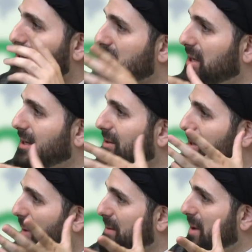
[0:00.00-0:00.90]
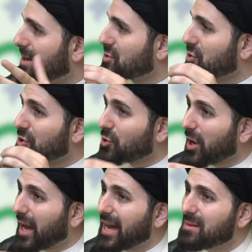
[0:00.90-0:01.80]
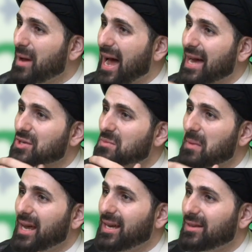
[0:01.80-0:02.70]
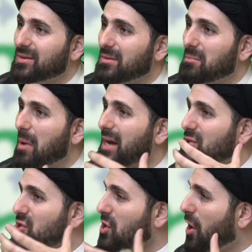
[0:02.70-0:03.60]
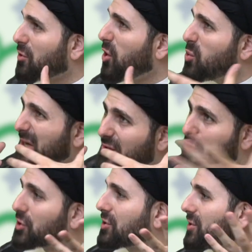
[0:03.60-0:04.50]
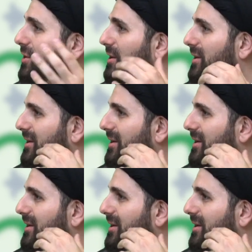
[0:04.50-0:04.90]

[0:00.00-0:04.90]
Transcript: Sayyidi, my master, your ghaiba has made my sorrow eternal.